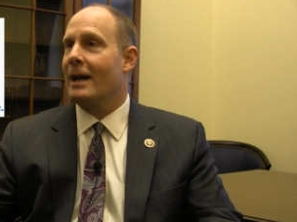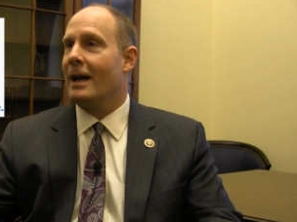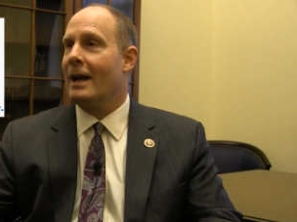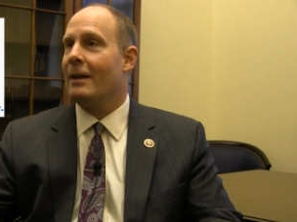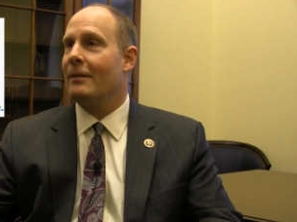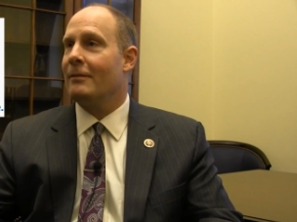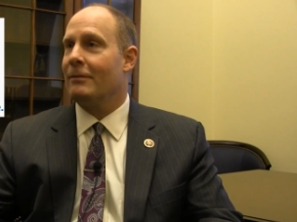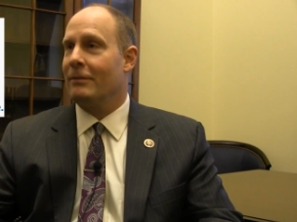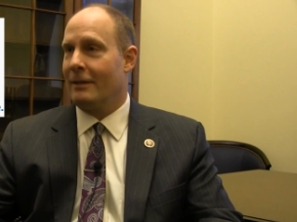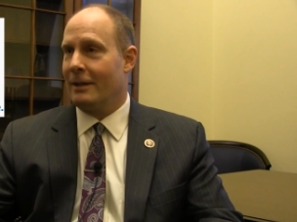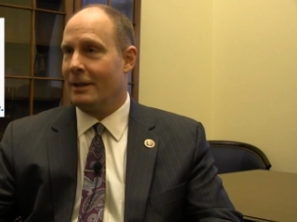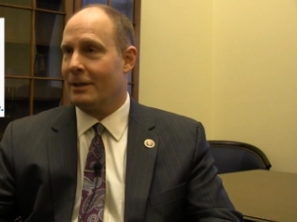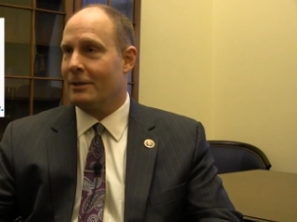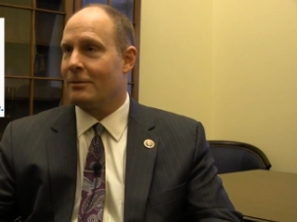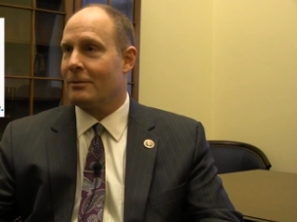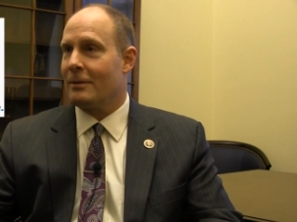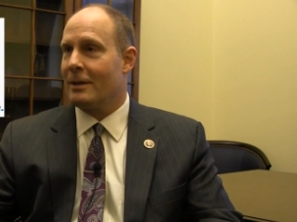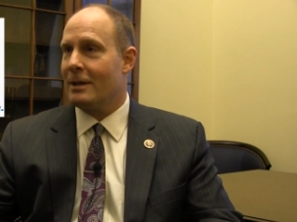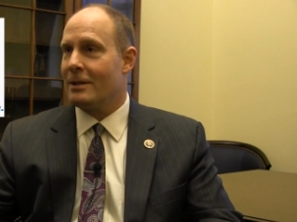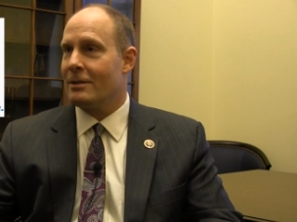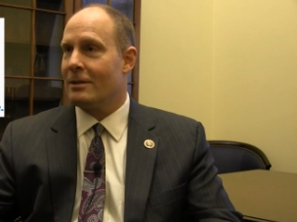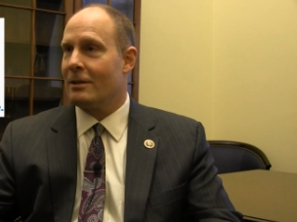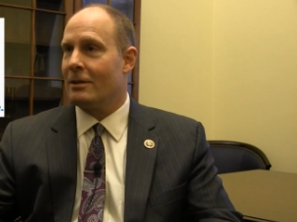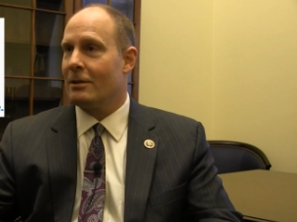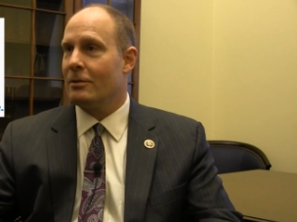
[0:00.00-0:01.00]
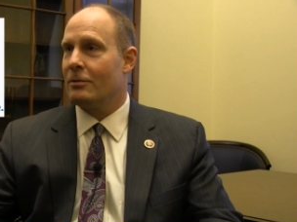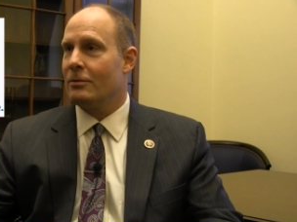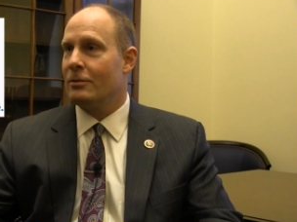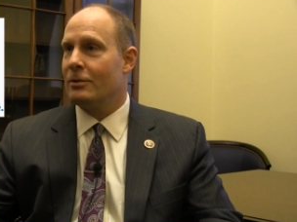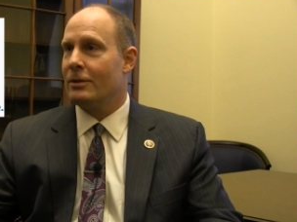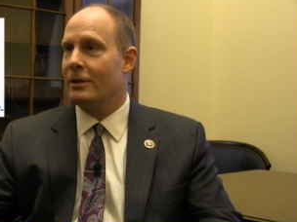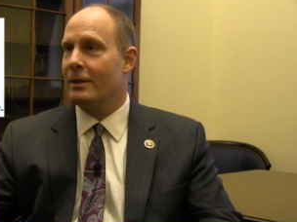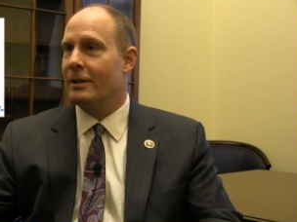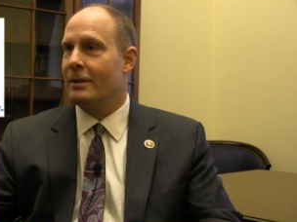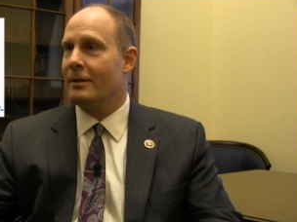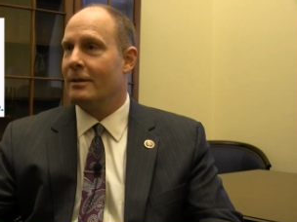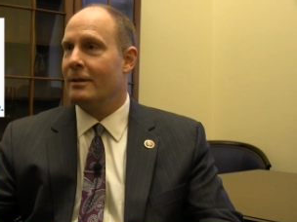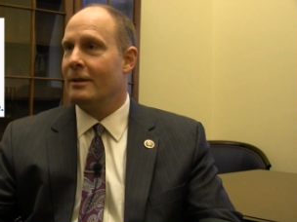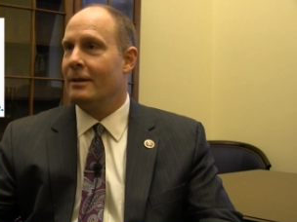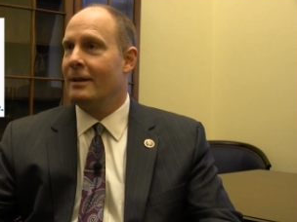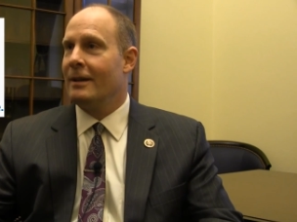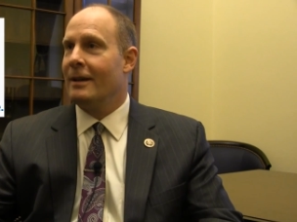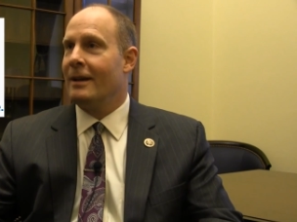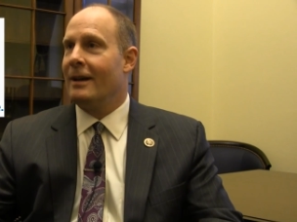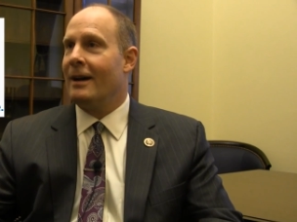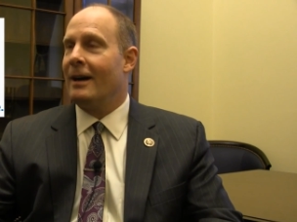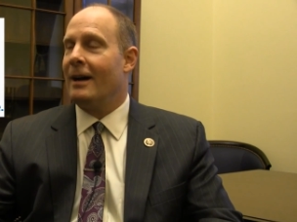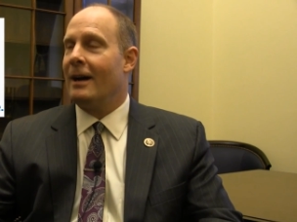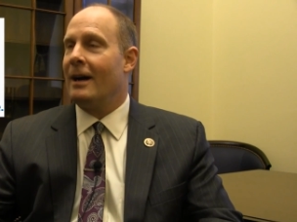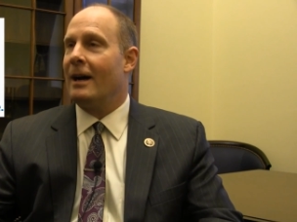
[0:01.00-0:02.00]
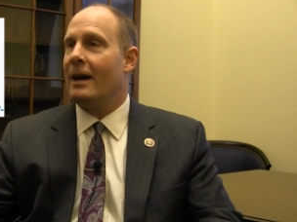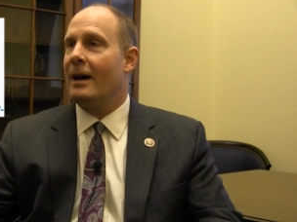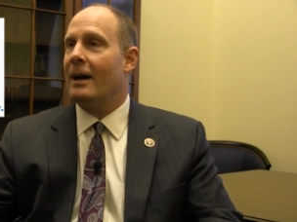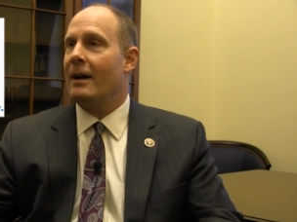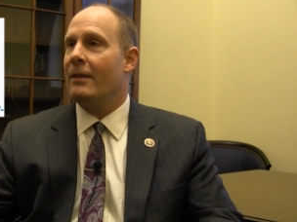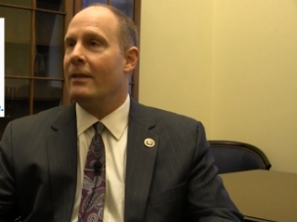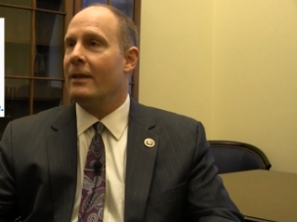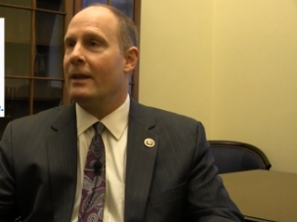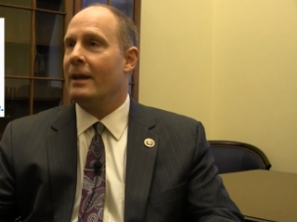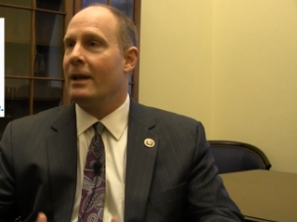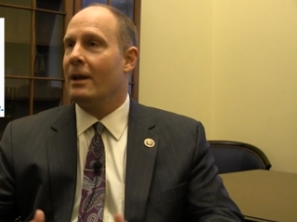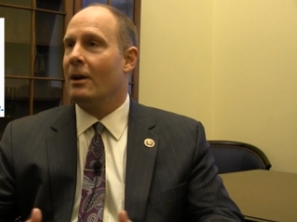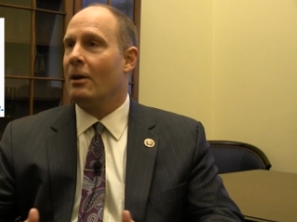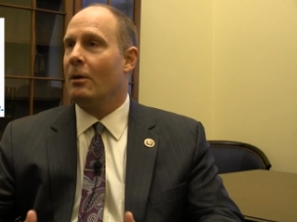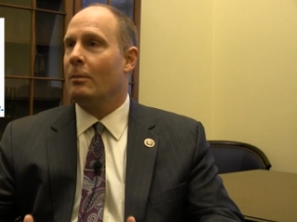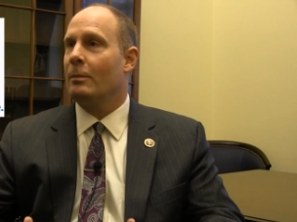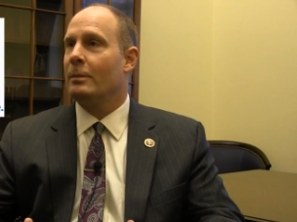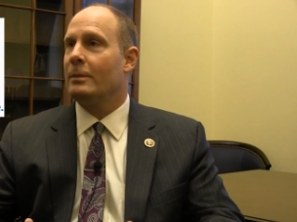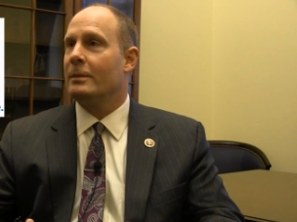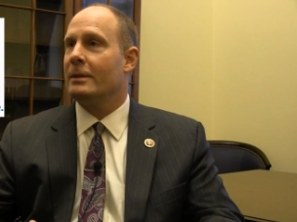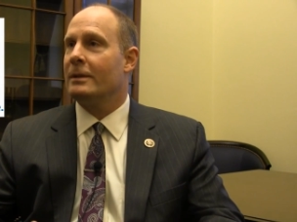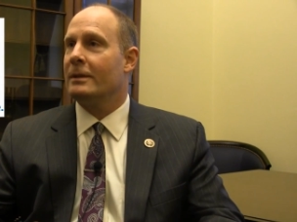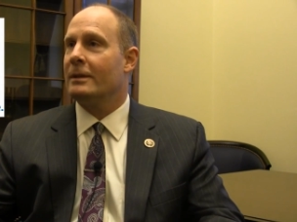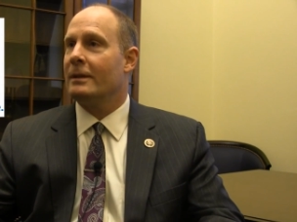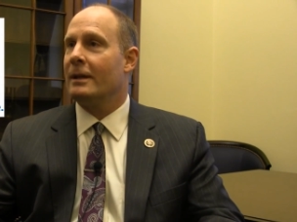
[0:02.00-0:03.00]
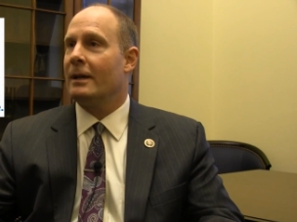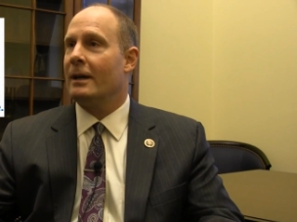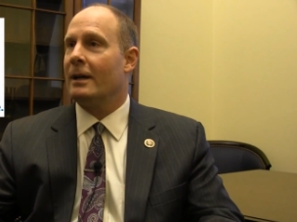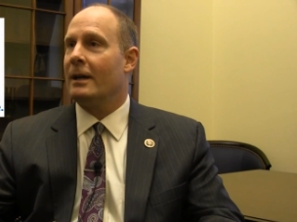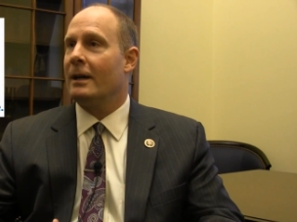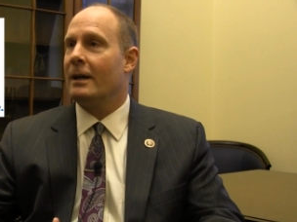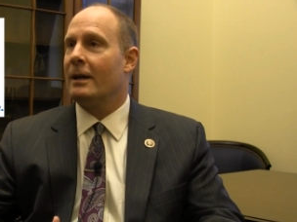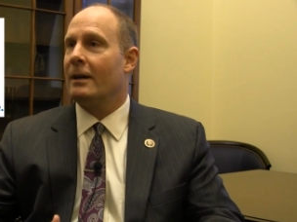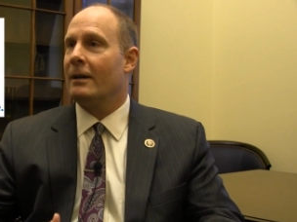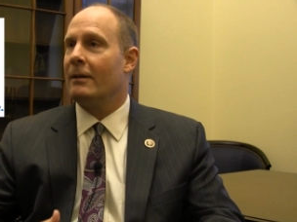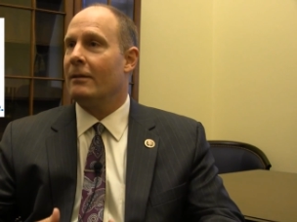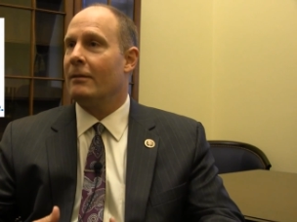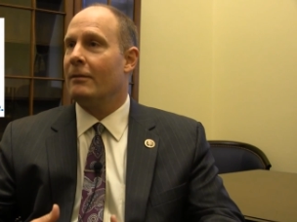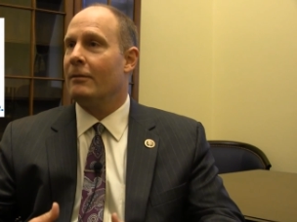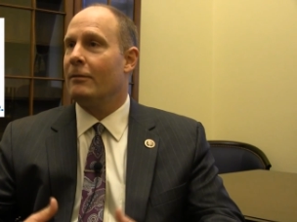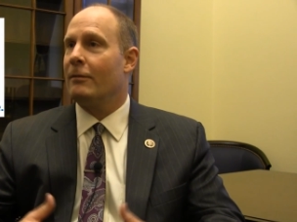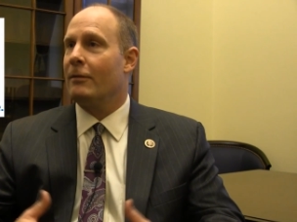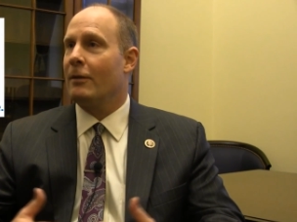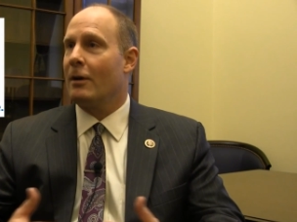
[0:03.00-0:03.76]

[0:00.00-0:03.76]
conflict resolution uh, that helped uh,